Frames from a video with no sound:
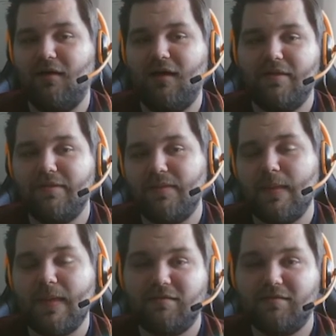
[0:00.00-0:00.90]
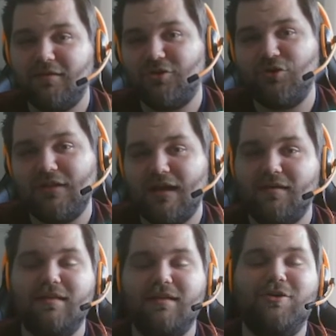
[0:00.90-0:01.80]
Other than that, good luck
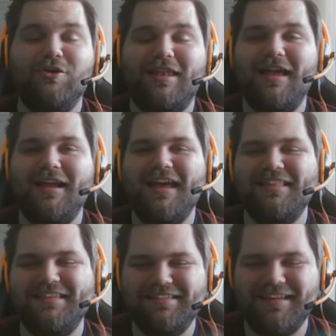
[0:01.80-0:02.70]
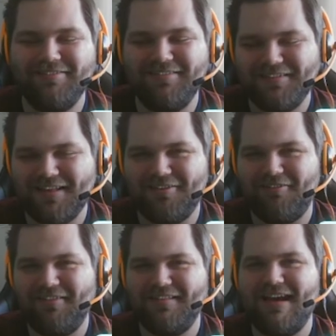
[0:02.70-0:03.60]
at the tables as
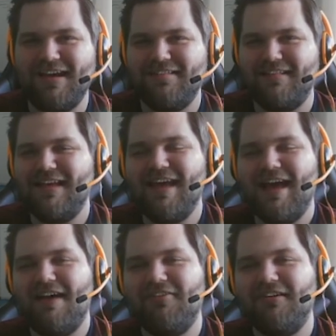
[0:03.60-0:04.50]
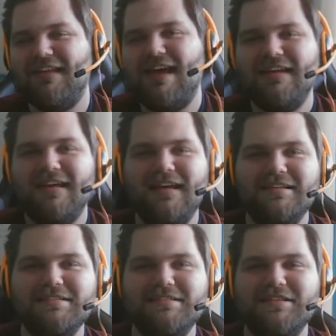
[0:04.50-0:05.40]
always, guys. Have a good day
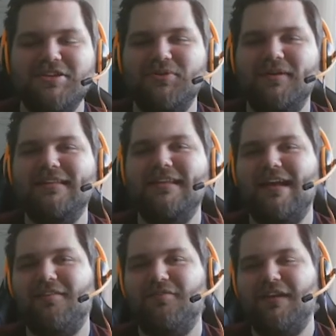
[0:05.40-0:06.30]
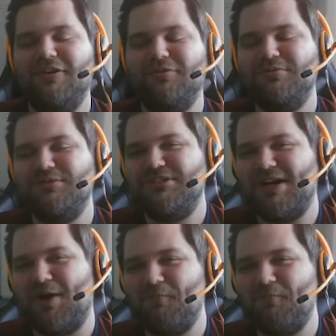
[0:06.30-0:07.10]
and see you in the next video. Ciao.